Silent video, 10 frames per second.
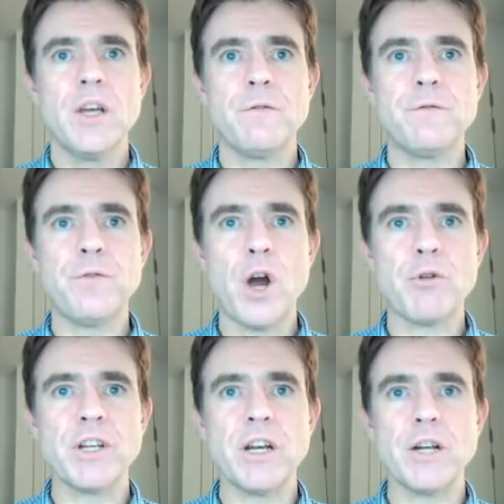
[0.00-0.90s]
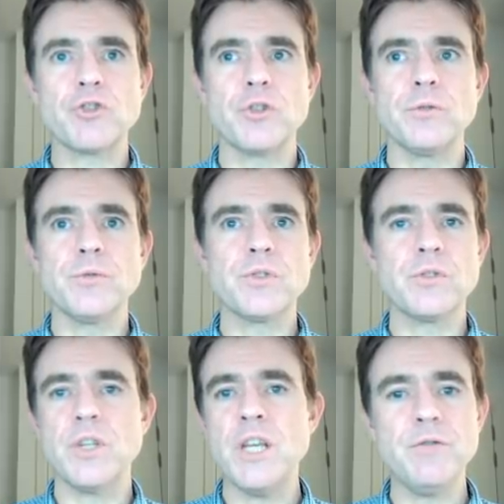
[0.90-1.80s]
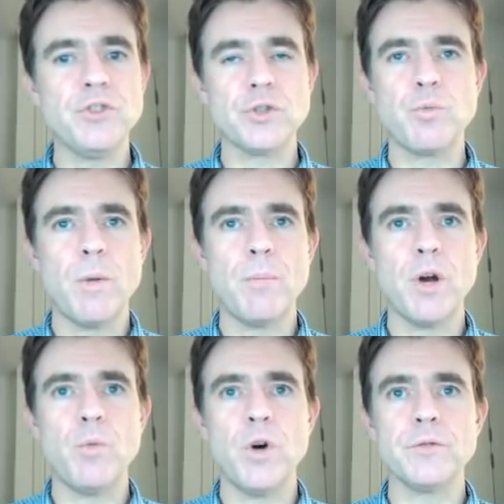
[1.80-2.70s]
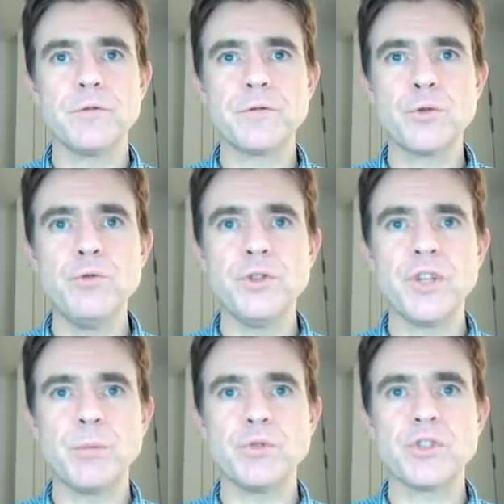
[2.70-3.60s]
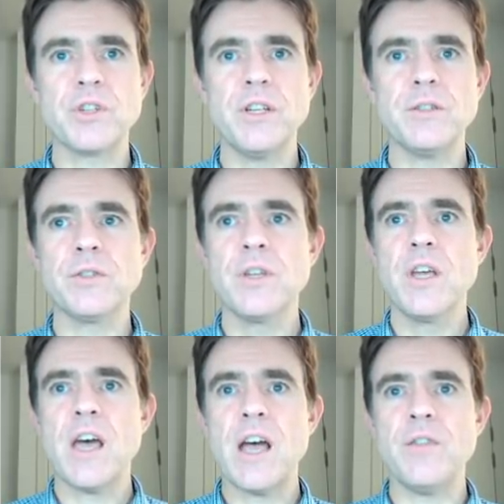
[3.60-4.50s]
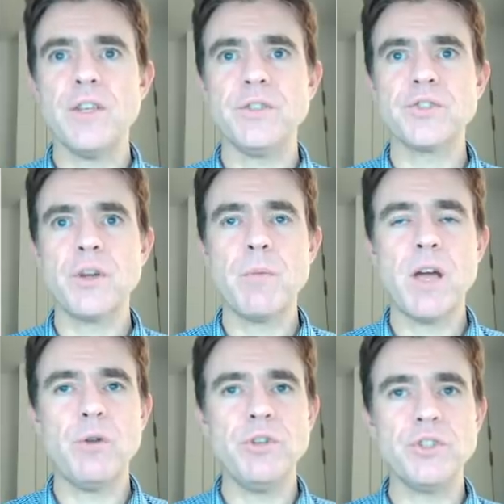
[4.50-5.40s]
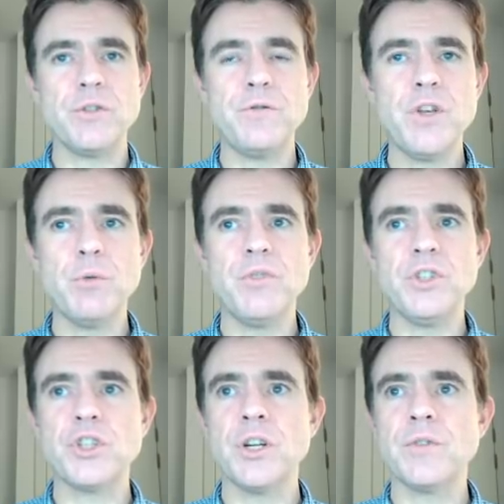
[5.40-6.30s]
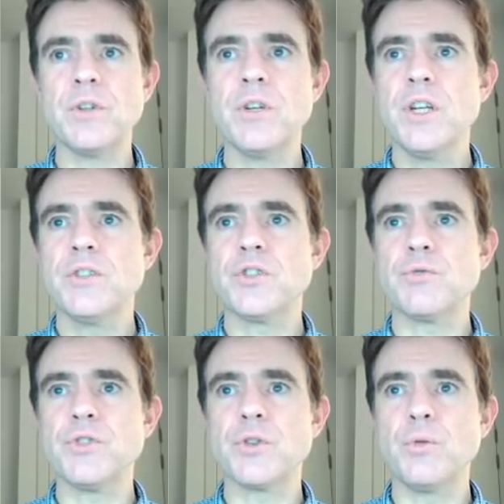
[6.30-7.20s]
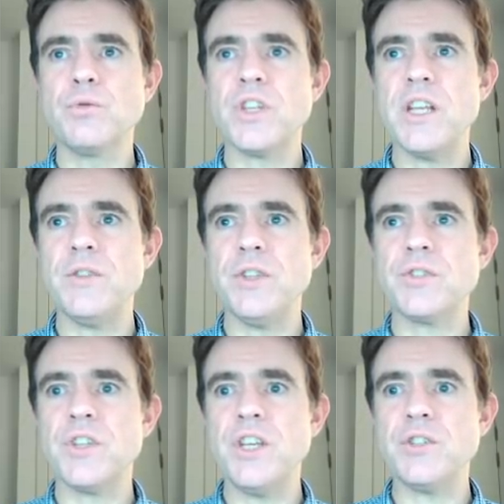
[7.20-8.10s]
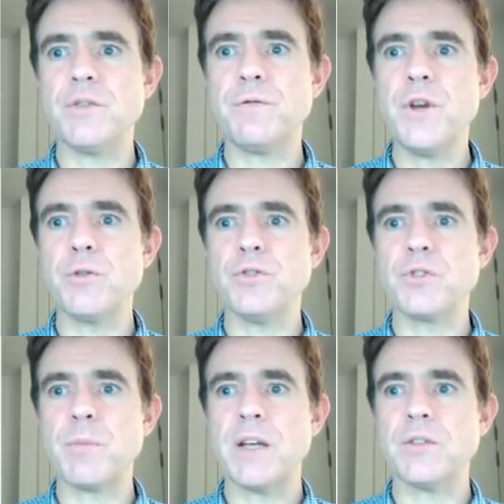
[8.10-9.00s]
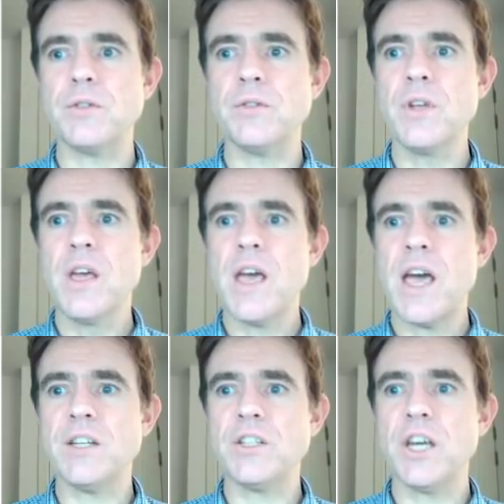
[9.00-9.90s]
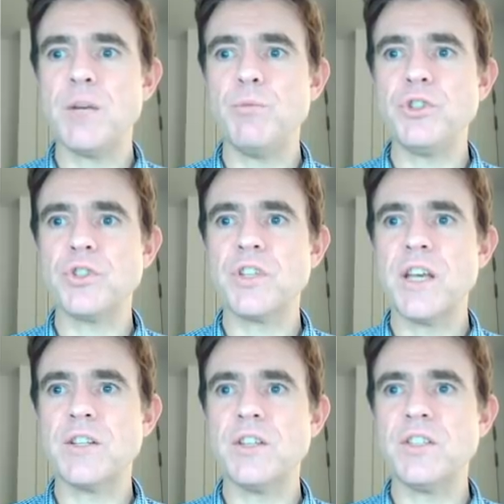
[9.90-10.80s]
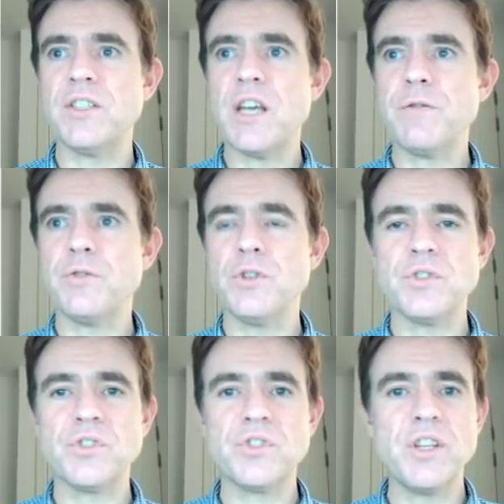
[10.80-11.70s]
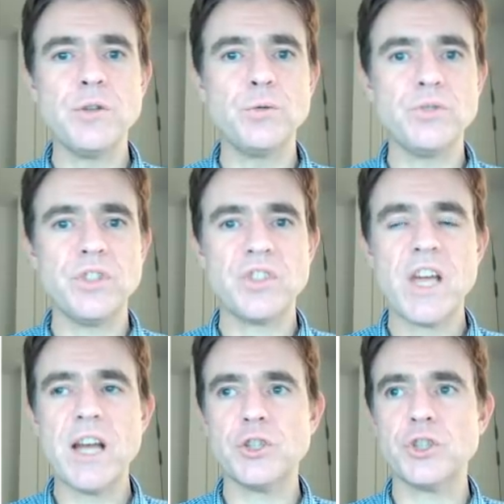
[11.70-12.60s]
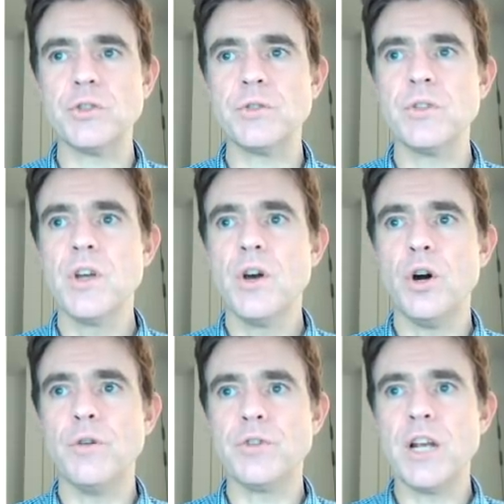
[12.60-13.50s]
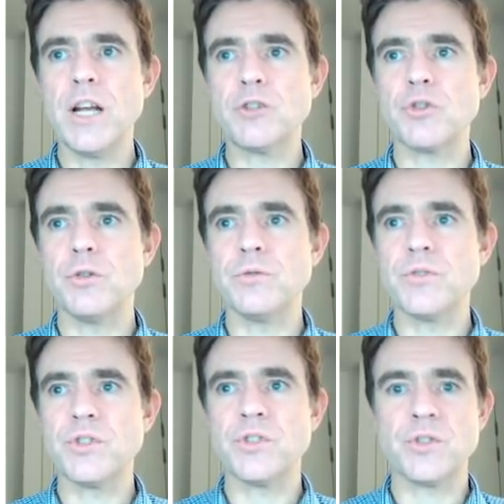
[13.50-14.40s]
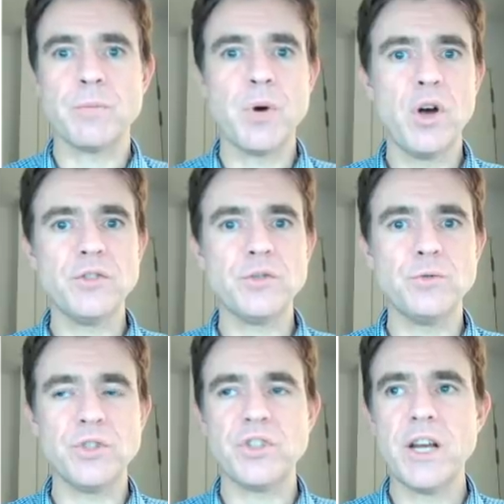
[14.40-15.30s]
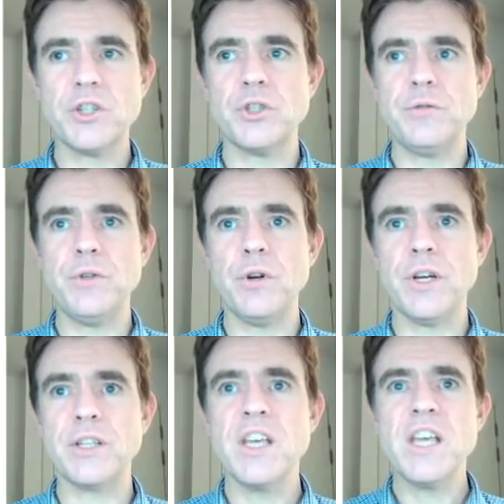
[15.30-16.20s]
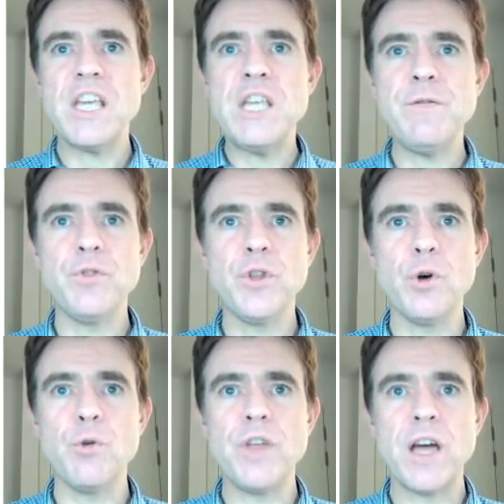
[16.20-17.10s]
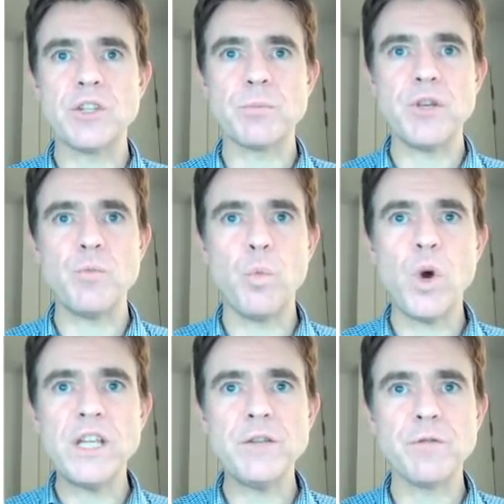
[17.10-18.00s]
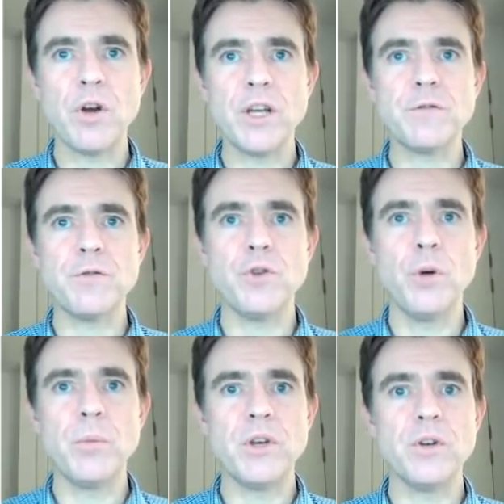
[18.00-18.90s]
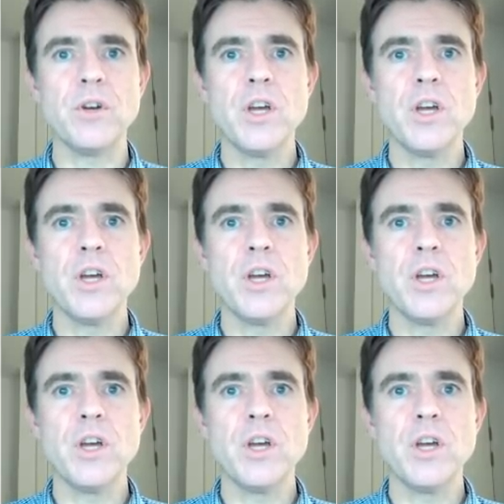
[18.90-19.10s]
firing electrons, even just one by one, through the double slit, and they somehow interfere with each other to result in this interference pattern. And again, we just get a definite single detection of an electron, just as a particle detection, if you like, even though there has been wave-like phenomena